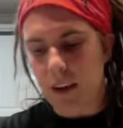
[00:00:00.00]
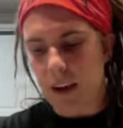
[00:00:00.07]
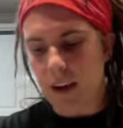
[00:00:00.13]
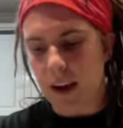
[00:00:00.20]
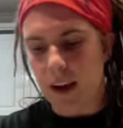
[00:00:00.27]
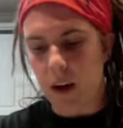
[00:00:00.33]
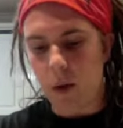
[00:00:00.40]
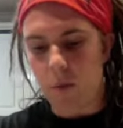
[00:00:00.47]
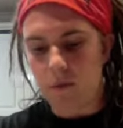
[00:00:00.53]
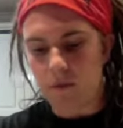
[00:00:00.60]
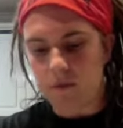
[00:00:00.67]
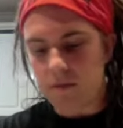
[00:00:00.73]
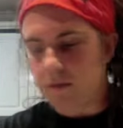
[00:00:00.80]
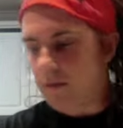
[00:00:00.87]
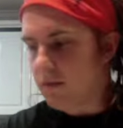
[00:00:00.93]
Now,
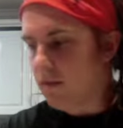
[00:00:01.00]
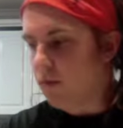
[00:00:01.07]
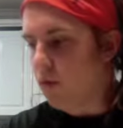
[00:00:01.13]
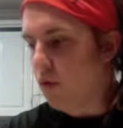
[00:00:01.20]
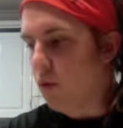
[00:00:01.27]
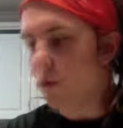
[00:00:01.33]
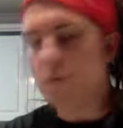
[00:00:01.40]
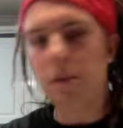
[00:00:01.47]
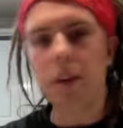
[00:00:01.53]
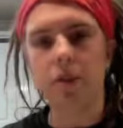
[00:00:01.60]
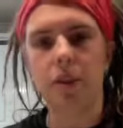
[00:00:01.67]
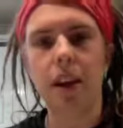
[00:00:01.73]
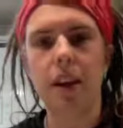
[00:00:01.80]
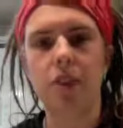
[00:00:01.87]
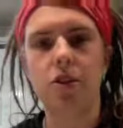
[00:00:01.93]
with
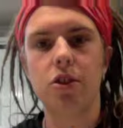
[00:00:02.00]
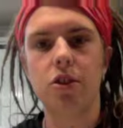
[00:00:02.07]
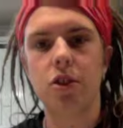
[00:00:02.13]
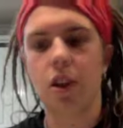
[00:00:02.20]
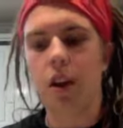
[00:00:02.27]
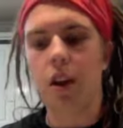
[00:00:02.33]
Mirror's Edge,